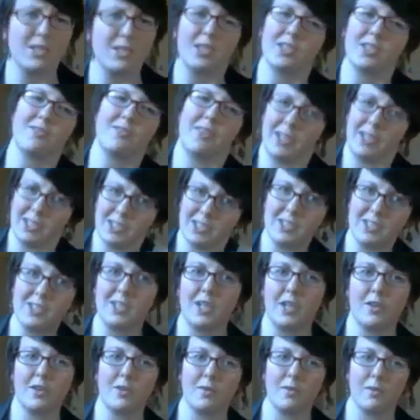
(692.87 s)
So that's
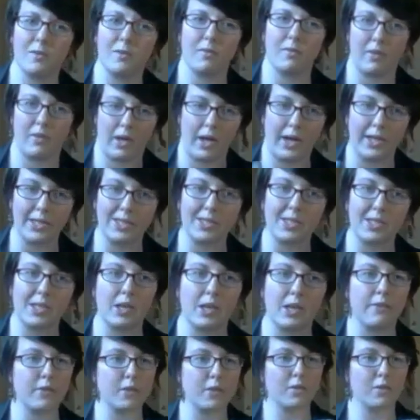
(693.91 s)
just another
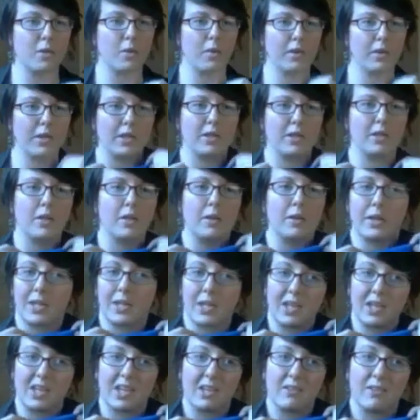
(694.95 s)
idea if you don't want
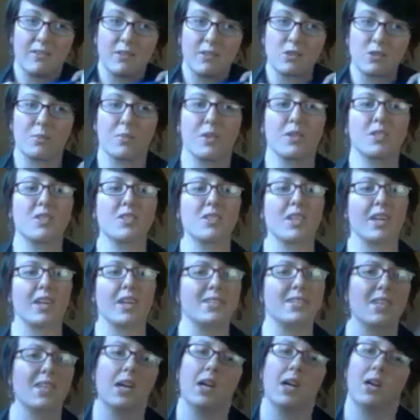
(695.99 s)
to, get any official
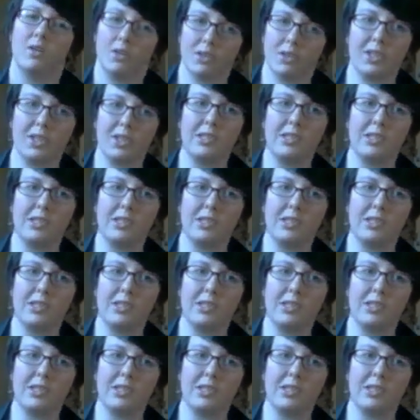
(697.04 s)
merchandise.